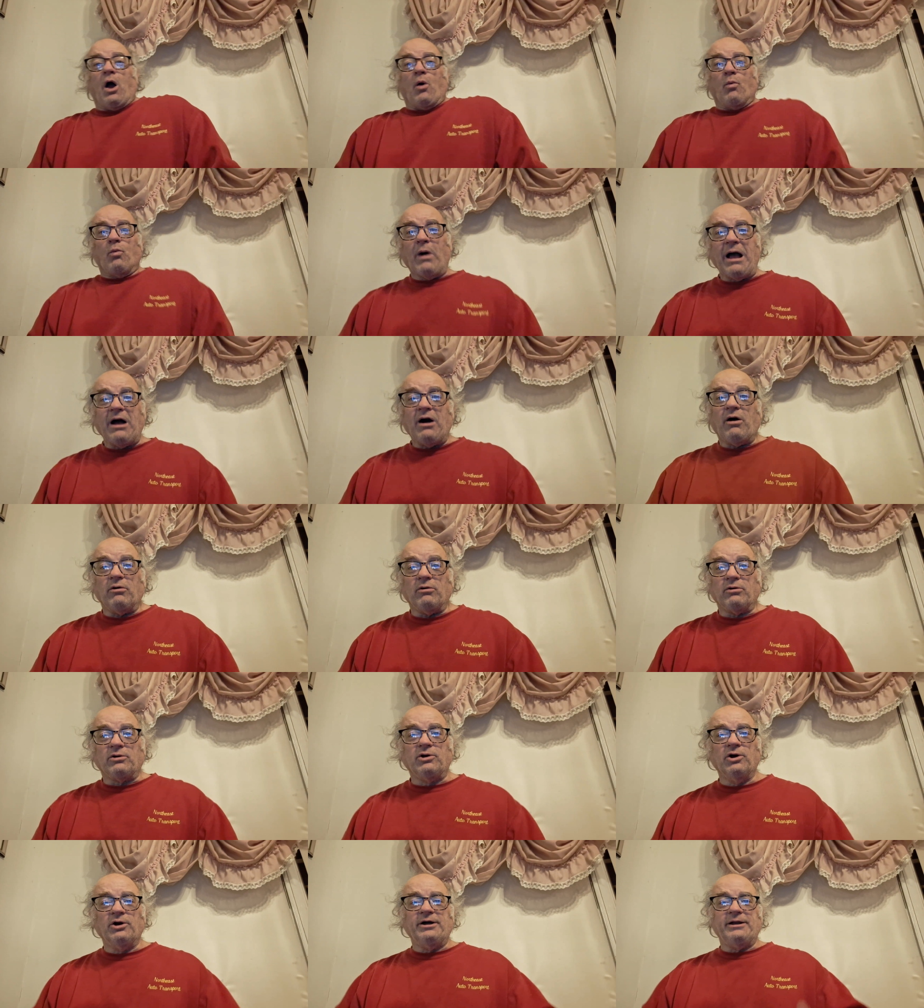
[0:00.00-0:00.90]
Well,
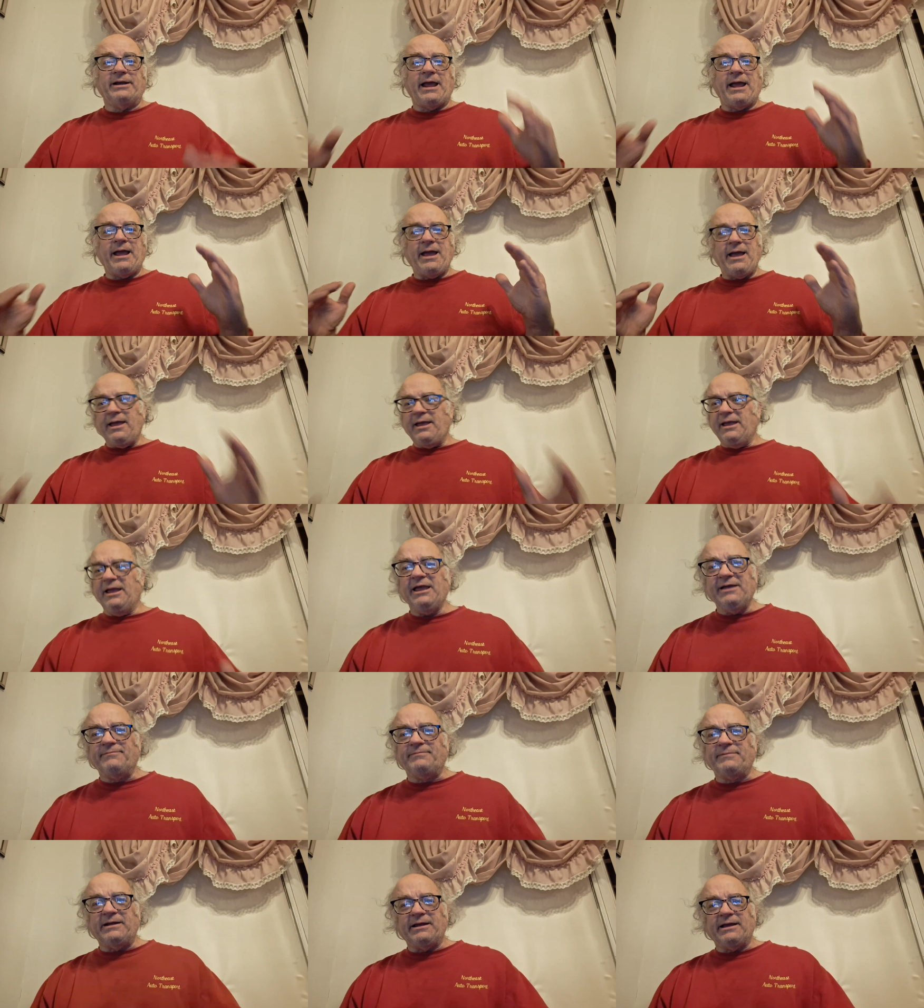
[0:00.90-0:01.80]
good
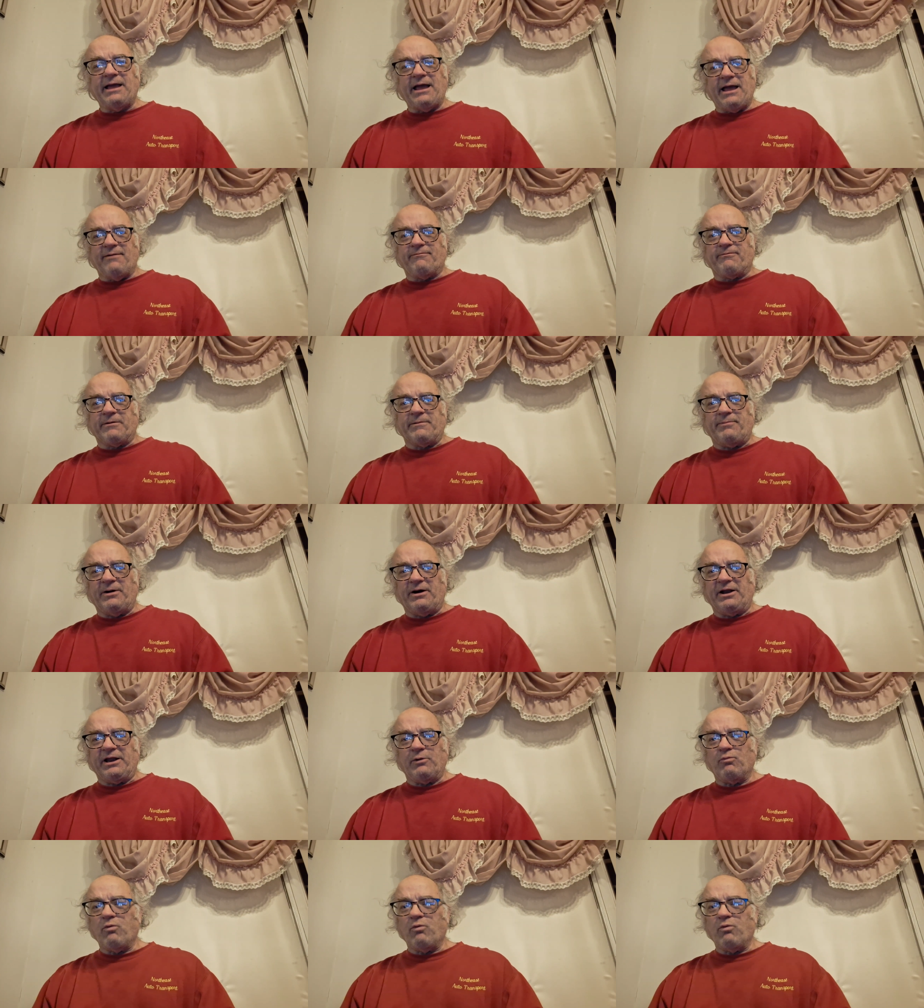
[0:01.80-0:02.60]
evening, everybody.